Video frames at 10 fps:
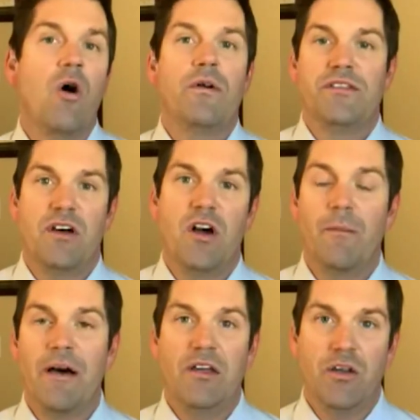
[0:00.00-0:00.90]
always
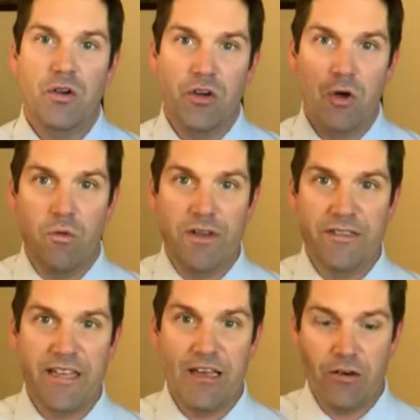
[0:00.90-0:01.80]
talk about, you know, you don't want
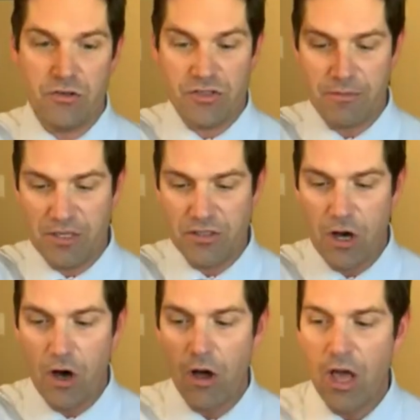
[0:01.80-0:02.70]
to stand under something
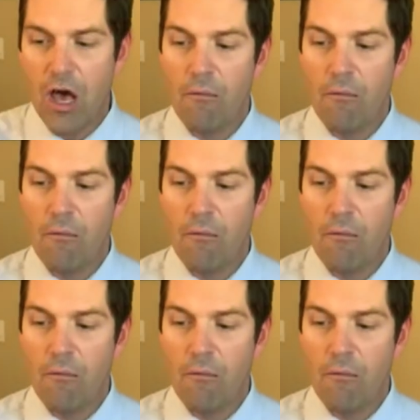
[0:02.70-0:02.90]
tall.